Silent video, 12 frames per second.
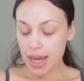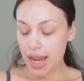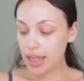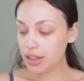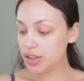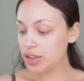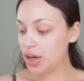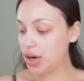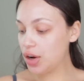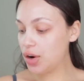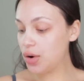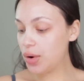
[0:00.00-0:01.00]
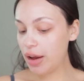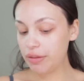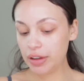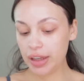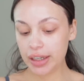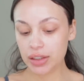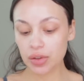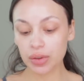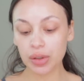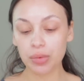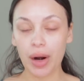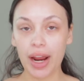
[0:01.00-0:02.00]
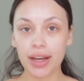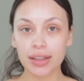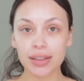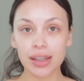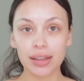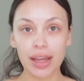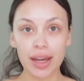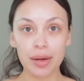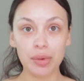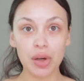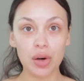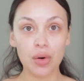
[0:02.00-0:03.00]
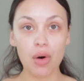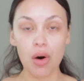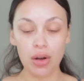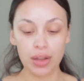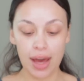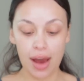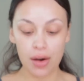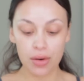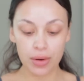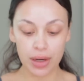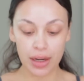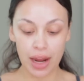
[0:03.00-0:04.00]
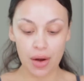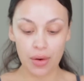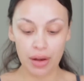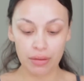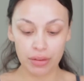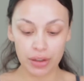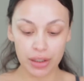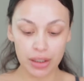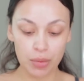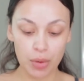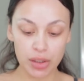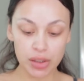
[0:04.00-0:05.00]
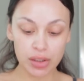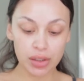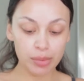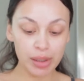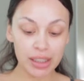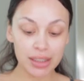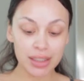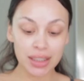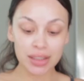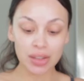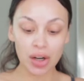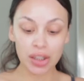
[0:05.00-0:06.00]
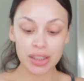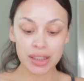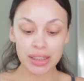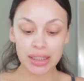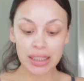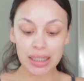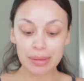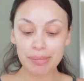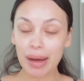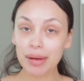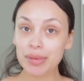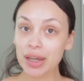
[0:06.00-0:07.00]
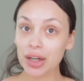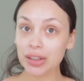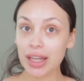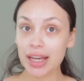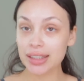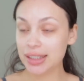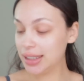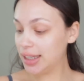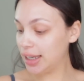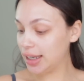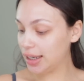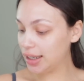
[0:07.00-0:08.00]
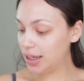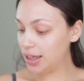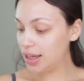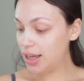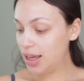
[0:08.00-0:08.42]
And so I feel like it's only right to let him go all out and however he wants to, because this honestly might be our last kid.